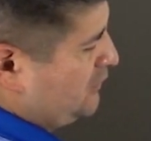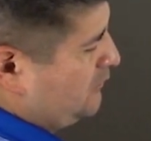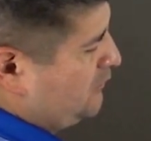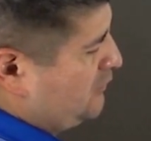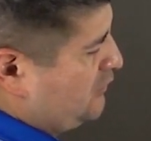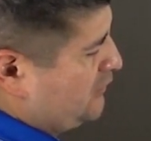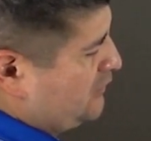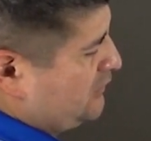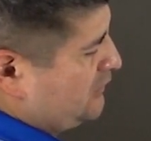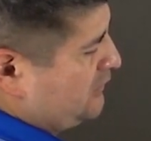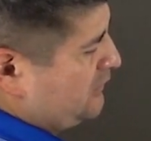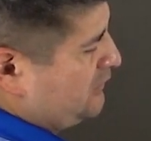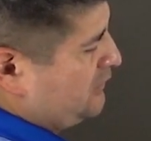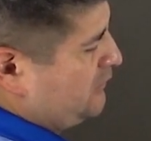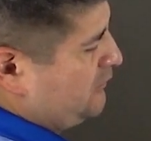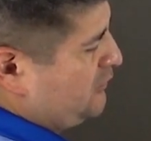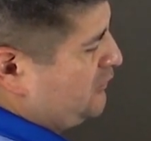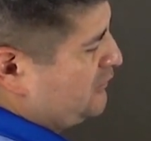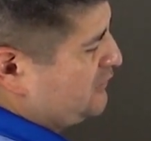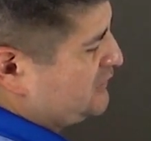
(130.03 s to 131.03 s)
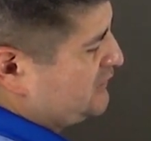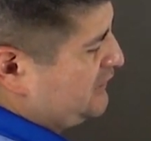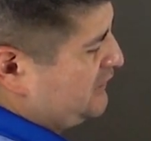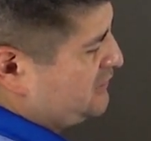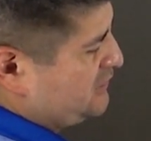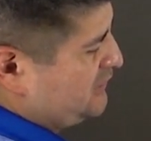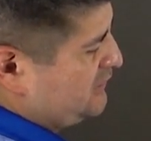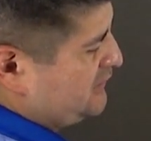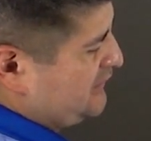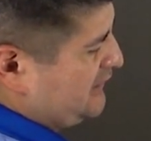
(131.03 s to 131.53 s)
the more
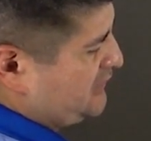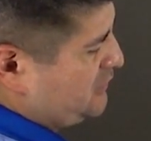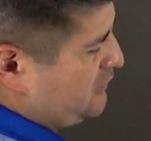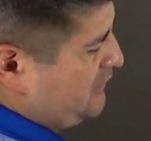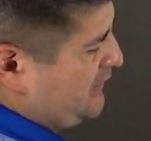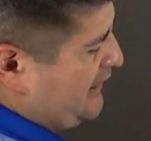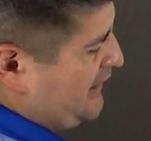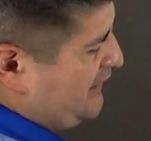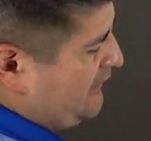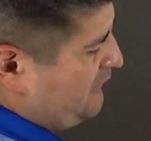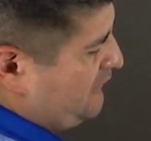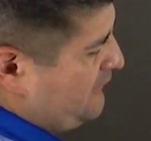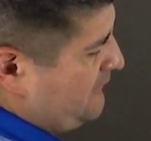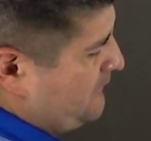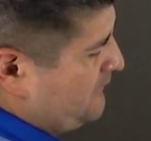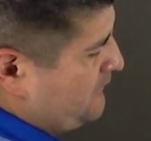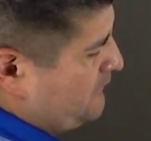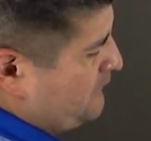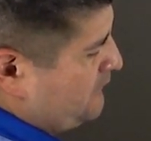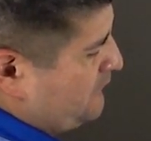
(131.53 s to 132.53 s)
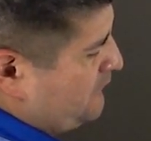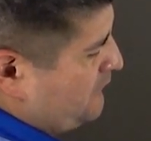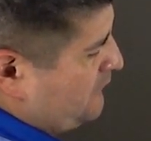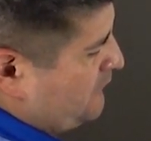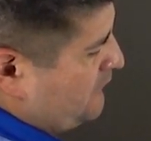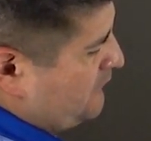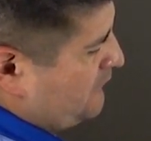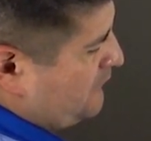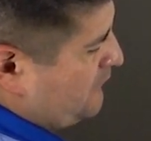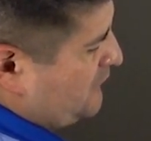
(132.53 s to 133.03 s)
stitches that you have,
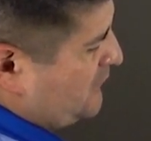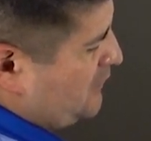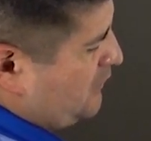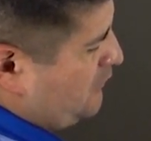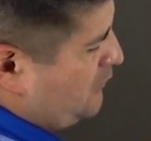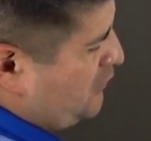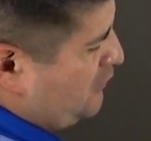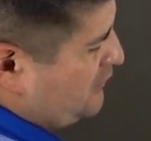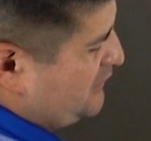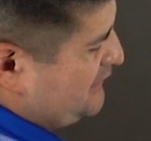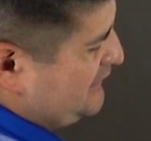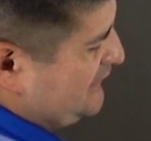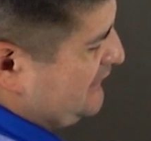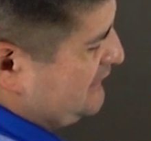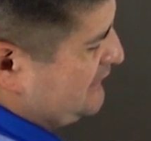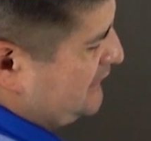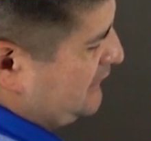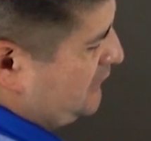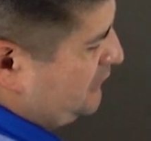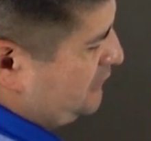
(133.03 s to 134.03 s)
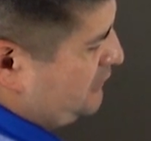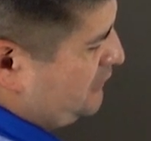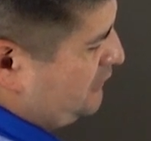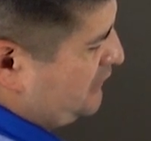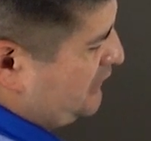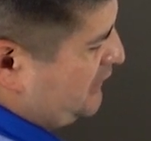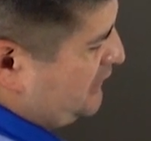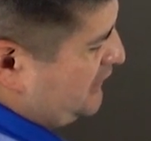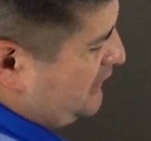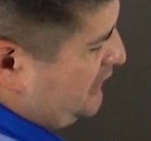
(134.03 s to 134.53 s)
the more detailed you
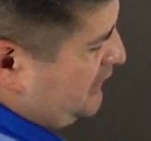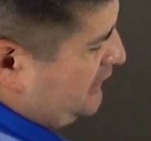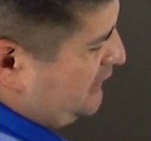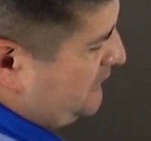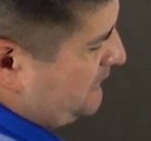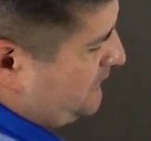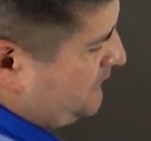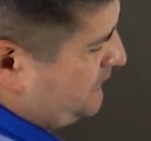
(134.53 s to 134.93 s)
can get.